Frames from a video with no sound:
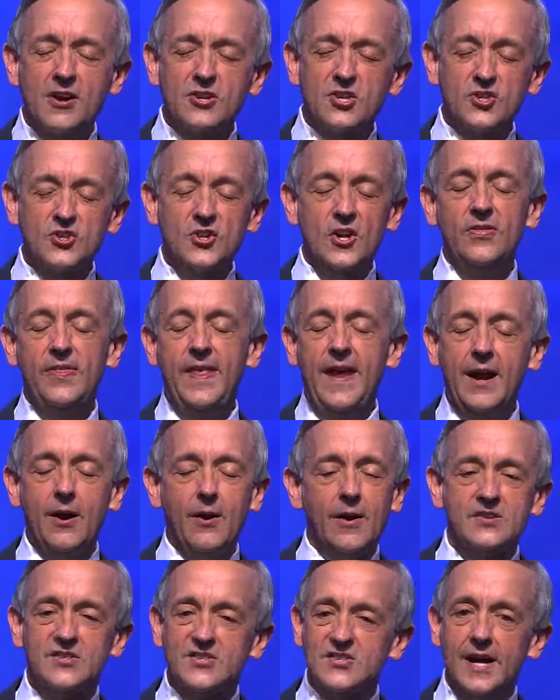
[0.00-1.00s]
I stood
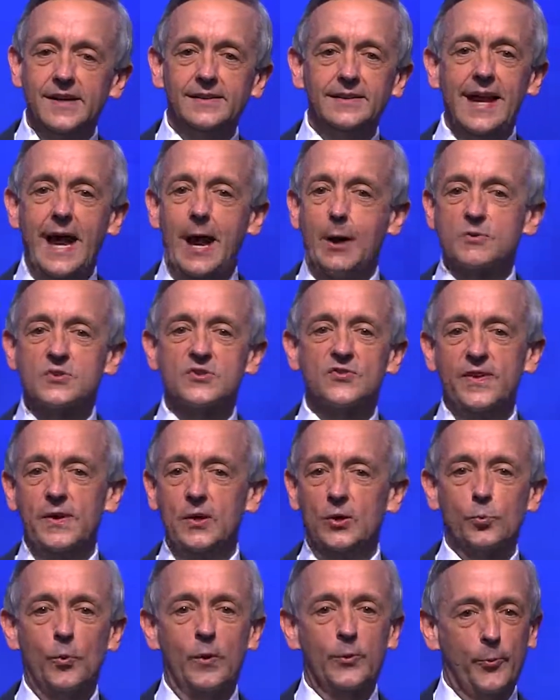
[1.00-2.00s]
there and suddenly I was
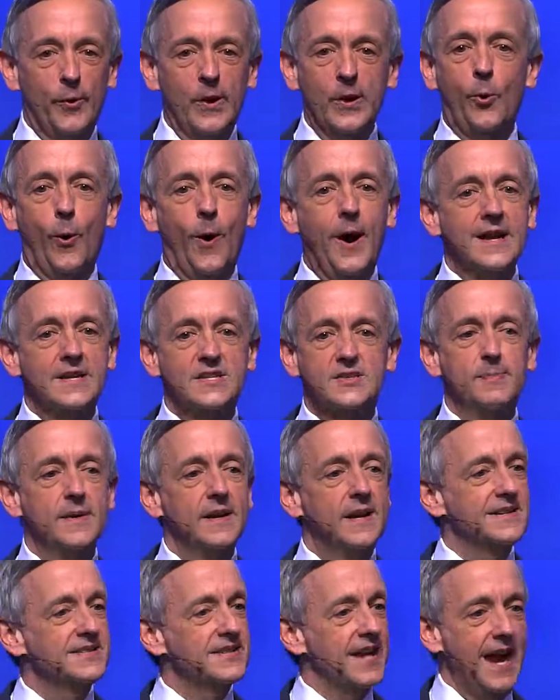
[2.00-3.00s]
filled with regrets
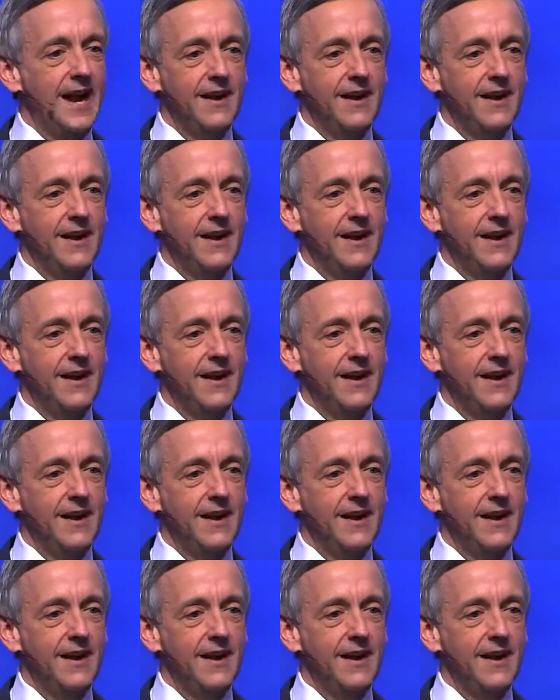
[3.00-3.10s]
because